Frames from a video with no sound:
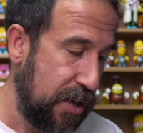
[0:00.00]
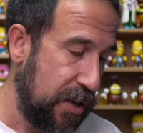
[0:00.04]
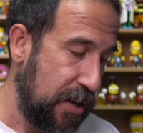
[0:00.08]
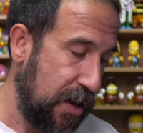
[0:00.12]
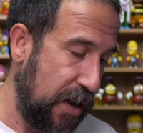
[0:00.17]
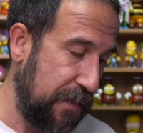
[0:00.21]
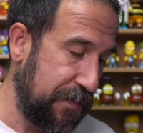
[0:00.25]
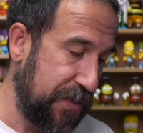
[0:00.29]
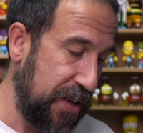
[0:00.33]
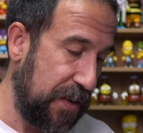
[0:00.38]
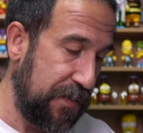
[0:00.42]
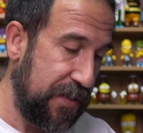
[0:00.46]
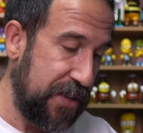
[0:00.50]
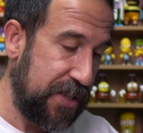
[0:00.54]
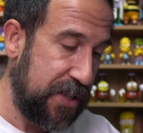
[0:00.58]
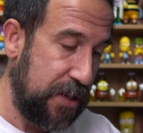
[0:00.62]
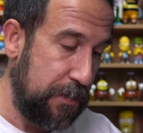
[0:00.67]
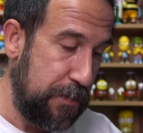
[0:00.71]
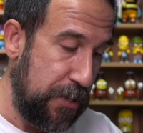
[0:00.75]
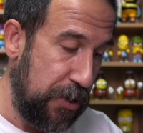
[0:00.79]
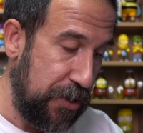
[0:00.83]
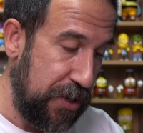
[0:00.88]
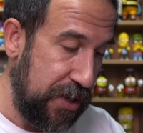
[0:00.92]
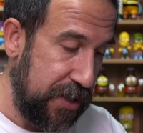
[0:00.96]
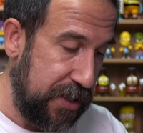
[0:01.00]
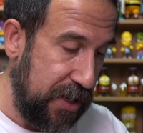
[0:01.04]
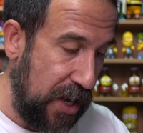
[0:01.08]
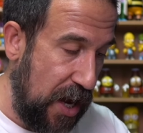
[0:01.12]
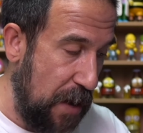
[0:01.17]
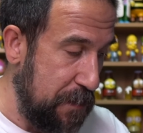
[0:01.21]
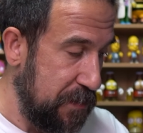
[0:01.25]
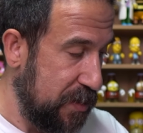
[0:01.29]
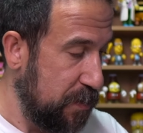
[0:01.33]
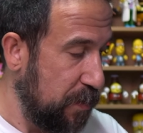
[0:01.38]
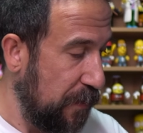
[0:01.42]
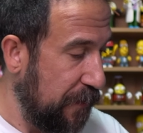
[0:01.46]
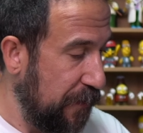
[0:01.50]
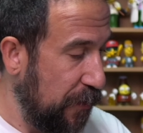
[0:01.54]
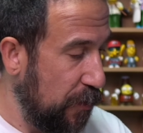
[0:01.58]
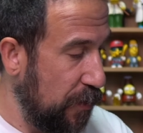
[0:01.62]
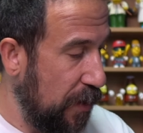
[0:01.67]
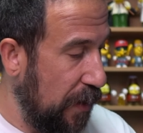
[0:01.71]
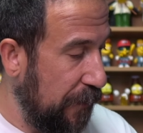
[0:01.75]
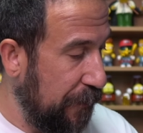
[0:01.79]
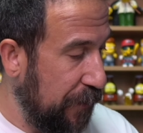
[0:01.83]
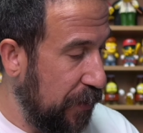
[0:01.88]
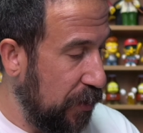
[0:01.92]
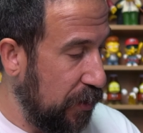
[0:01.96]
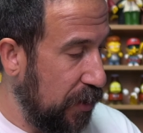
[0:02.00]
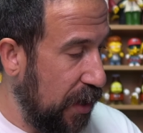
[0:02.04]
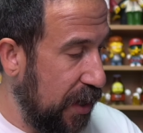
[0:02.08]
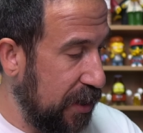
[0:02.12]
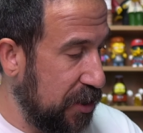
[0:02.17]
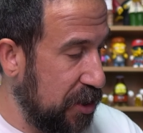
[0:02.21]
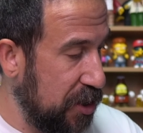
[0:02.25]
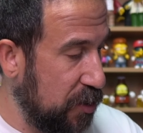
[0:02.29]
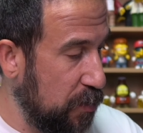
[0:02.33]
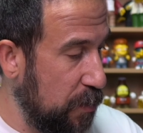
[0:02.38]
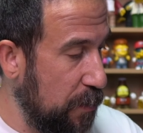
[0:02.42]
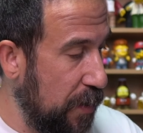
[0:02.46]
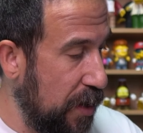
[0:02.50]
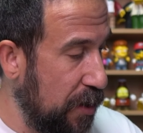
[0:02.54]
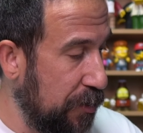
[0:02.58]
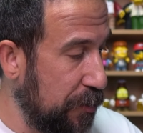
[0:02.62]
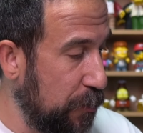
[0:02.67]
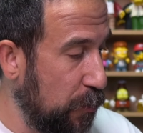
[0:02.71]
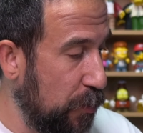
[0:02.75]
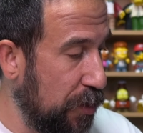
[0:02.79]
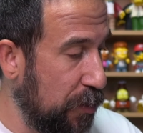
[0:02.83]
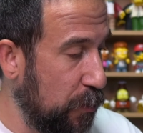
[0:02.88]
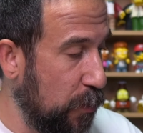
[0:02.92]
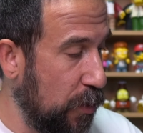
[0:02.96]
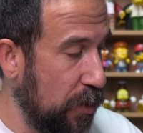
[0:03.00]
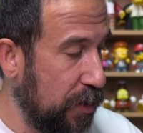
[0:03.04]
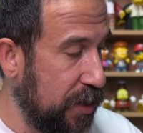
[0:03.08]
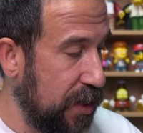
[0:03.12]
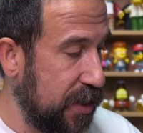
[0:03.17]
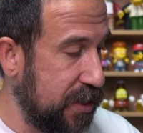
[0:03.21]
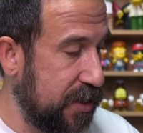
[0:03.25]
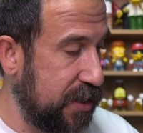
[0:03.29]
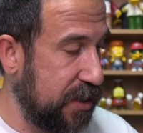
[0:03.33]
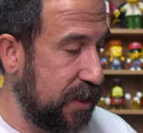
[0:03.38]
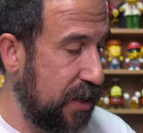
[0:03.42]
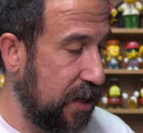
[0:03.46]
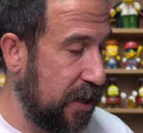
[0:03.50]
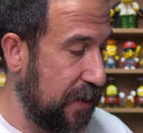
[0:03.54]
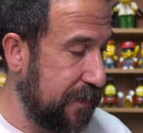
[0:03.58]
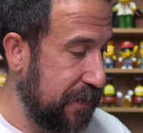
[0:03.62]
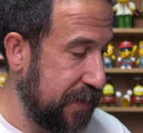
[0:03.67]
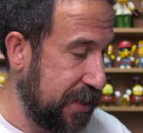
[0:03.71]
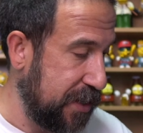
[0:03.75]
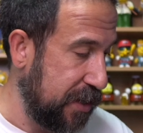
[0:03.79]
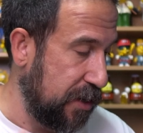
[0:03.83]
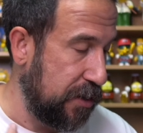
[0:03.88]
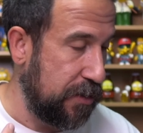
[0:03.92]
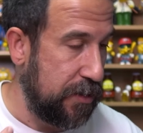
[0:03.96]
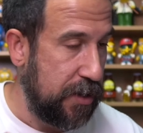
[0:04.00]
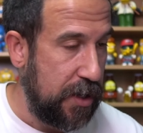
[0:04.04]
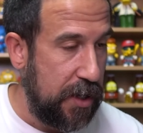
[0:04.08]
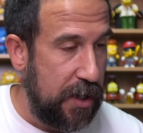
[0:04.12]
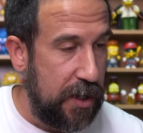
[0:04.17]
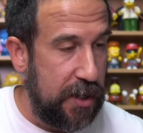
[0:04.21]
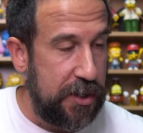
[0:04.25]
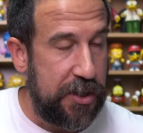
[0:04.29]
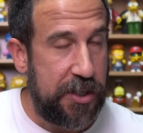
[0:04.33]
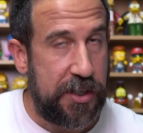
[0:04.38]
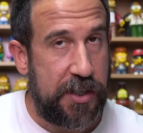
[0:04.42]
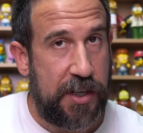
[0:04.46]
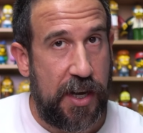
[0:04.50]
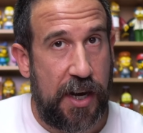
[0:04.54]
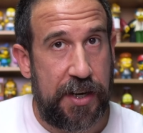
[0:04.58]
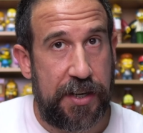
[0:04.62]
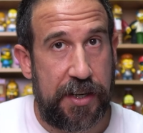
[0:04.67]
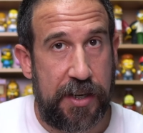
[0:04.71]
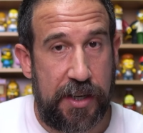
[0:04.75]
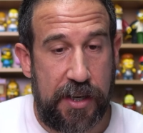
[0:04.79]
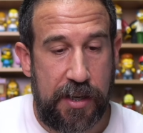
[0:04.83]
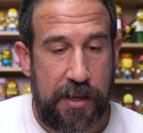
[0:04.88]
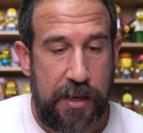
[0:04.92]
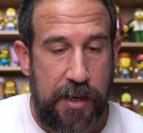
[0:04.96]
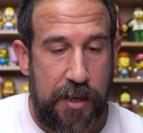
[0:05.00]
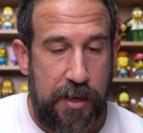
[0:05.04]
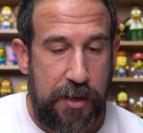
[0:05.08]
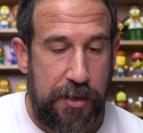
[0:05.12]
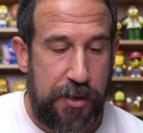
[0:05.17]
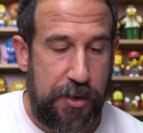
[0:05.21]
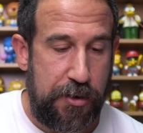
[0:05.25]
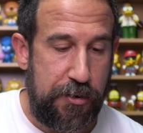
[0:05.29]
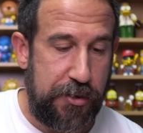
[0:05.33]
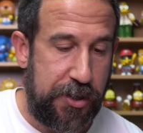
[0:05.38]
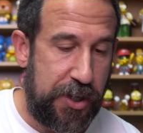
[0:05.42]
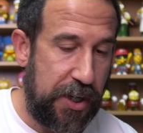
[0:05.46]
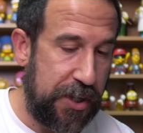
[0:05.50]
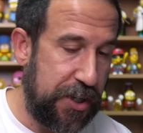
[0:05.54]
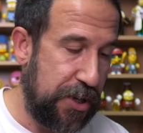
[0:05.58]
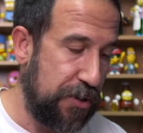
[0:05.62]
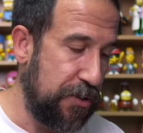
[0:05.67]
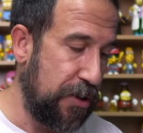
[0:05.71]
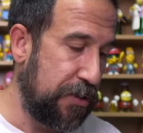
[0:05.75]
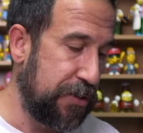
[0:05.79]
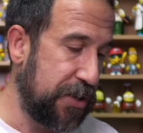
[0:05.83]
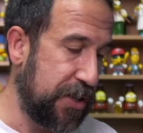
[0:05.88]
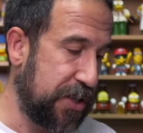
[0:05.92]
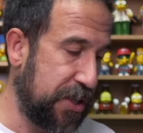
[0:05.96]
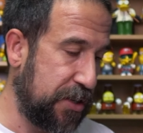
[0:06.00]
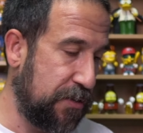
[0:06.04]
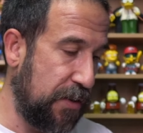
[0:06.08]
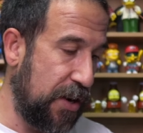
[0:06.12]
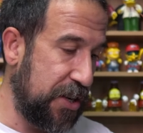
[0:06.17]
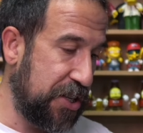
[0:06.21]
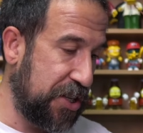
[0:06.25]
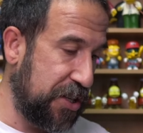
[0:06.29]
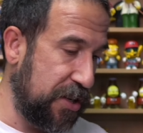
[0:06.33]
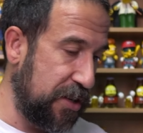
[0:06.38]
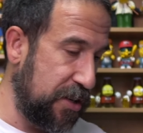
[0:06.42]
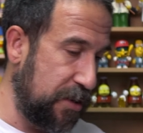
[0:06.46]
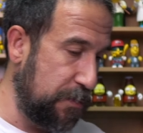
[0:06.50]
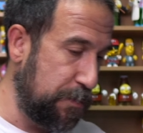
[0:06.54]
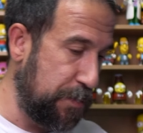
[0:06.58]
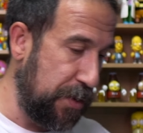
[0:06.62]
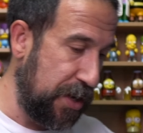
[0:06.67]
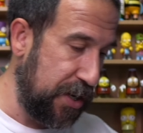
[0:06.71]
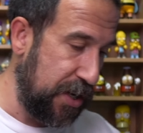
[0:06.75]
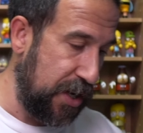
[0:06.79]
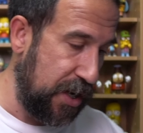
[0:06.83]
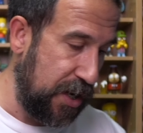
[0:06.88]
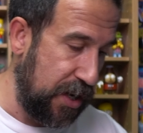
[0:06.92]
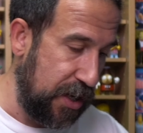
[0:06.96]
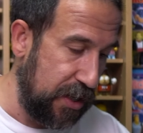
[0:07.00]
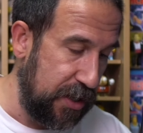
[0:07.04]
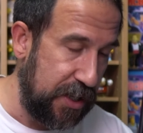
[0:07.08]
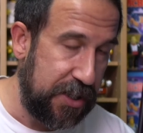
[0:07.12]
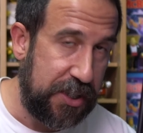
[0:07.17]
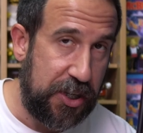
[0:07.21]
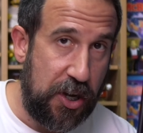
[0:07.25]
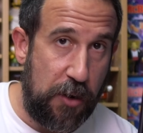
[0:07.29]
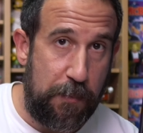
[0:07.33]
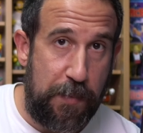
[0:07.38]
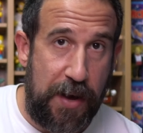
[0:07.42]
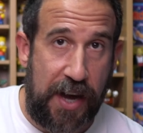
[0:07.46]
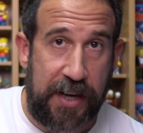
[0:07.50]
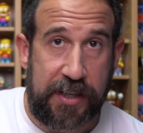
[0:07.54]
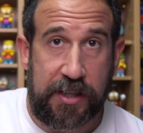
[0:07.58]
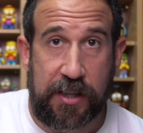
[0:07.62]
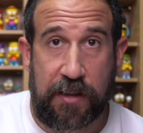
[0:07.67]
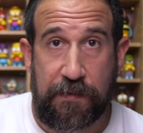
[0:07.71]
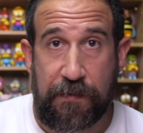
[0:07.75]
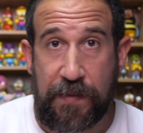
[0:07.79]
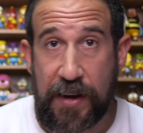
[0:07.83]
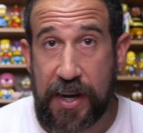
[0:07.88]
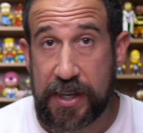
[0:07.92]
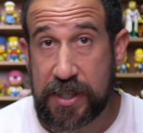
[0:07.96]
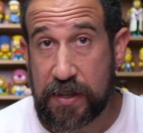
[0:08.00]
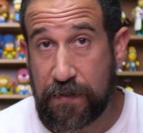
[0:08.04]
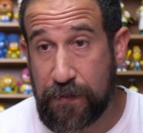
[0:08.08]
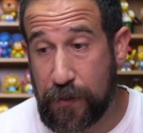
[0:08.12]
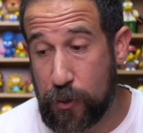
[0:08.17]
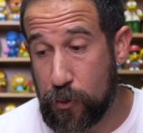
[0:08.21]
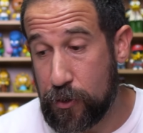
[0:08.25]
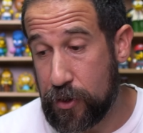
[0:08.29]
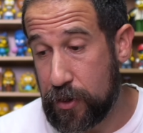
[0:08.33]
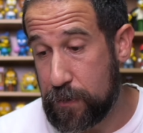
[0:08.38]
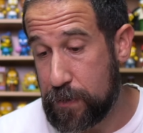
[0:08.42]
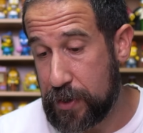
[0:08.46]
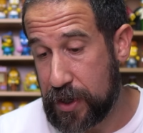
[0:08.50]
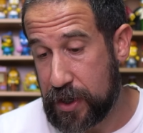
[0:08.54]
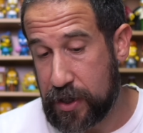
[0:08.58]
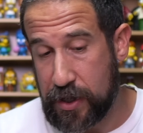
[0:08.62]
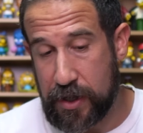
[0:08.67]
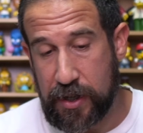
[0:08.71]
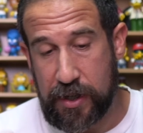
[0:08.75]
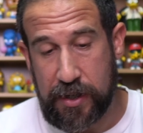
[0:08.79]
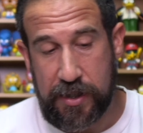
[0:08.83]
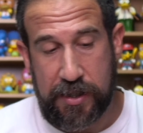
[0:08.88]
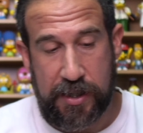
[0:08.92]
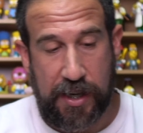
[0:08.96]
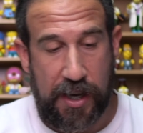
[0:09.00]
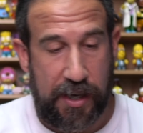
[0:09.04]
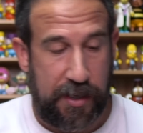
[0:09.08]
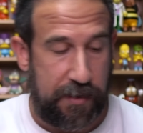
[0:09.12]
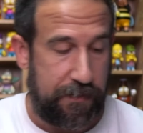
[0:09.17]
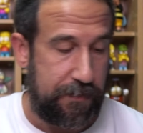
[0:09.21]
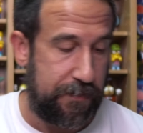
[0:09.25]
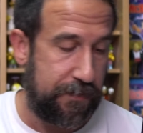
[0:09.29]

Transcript: I've done this a million times before, I feel like, just with my own woodworking stuff. So just kind of use it at your own discretion. But let's go back to the fast forward because, yeah,